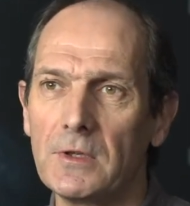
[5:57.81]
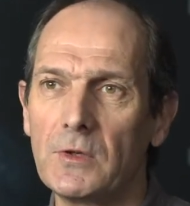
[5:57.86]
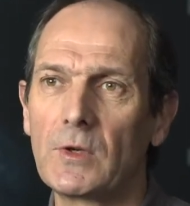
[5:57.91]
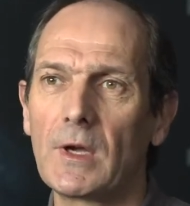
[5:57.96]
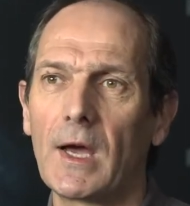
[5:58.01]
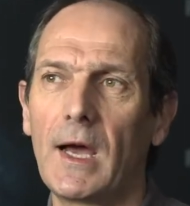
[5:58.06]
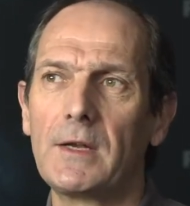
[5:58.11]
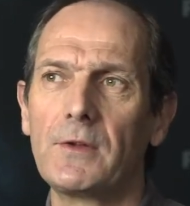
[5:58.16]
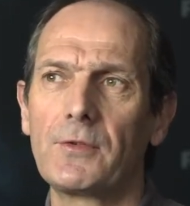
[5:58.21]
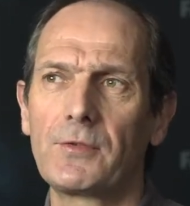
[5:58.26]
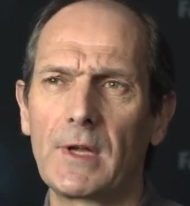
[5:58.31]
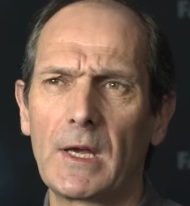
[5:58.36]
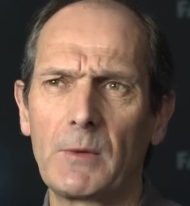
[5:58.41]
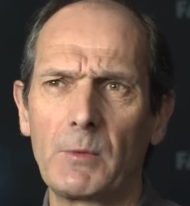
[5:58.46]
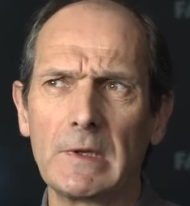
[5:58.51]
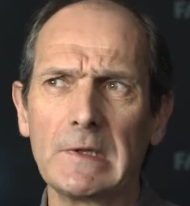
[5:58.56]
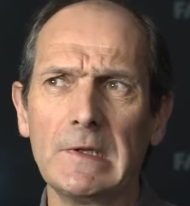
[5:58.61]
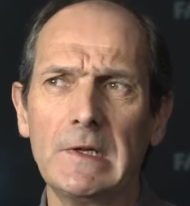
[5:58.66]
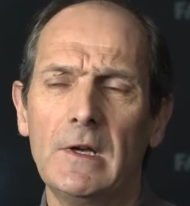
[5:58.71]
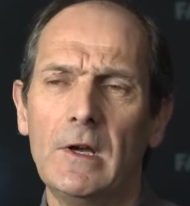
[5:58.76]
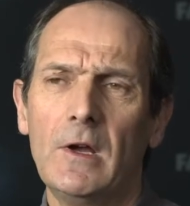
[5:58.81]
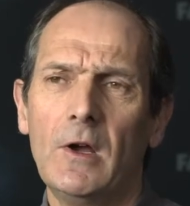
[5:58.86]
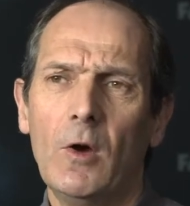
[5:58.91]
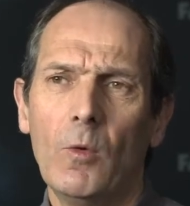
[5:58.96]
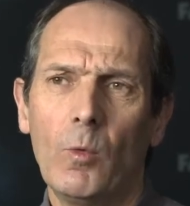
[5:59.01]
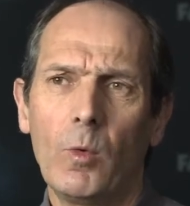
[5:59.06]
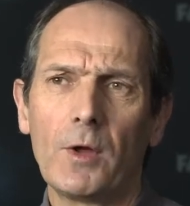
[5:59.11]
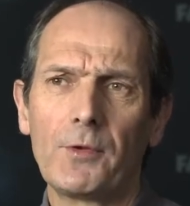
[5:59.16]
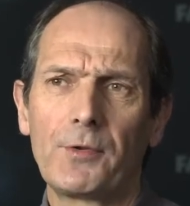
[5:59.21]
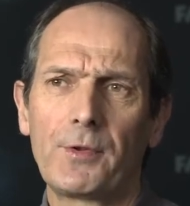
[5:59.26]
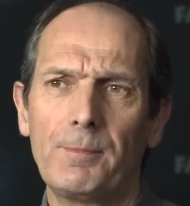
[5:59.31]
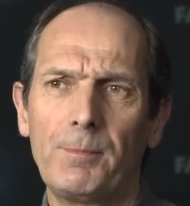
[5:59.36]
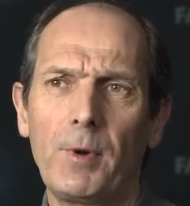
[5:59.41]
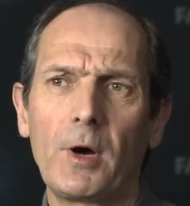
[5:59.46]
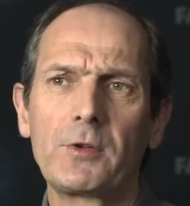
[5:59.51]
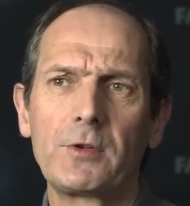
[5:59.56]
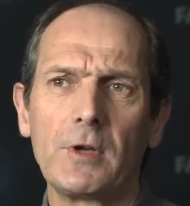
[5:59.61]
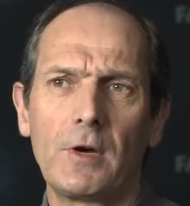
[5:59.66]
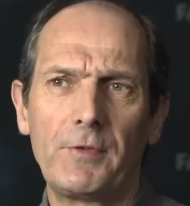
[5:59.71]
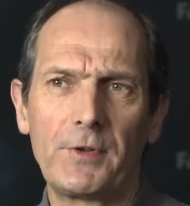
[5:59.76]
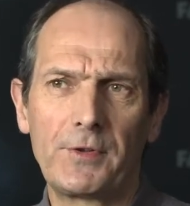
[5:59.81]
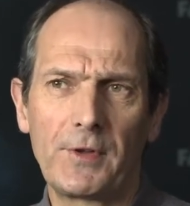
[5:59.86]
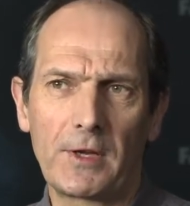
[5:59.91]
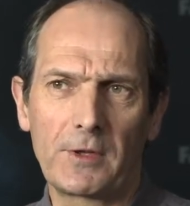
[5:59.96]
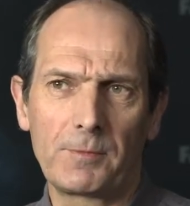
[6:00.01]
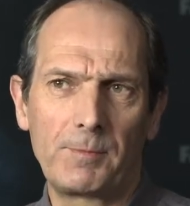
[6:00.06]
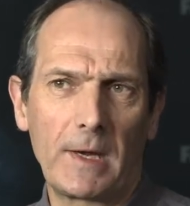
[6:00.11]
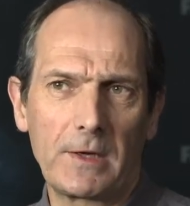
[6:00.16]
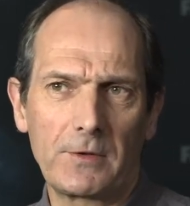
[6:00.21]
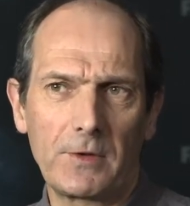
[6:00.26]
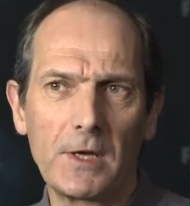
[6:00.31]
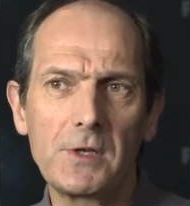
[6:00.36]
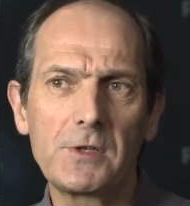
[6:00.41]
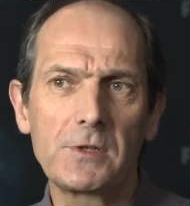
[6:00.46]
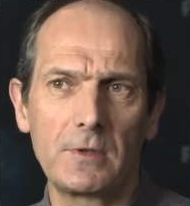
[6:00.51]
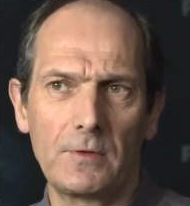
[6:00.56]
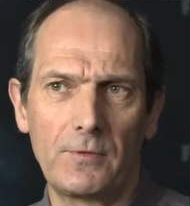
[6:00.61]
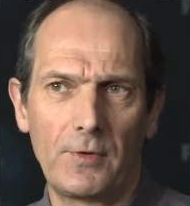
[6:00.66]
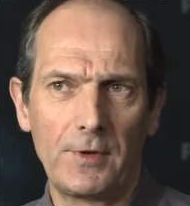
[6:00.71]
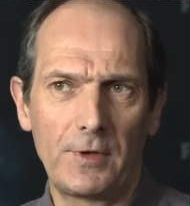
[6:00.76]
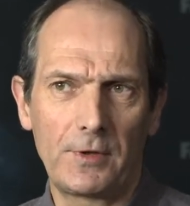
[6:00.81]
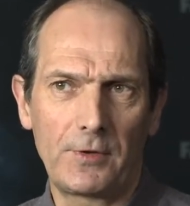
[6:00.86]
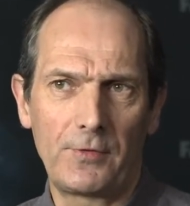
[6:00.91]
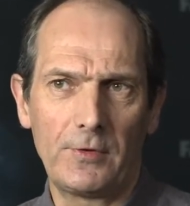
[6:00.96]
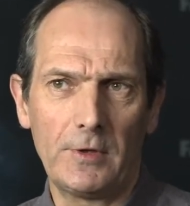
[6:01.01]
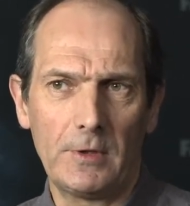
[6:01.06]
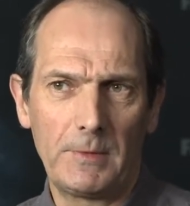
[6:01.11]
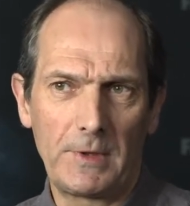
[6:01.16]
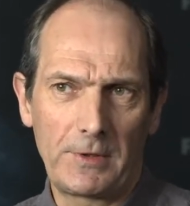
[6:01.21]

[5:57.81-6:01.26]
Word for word: You kind of say, well, what's the box office expectation for this film?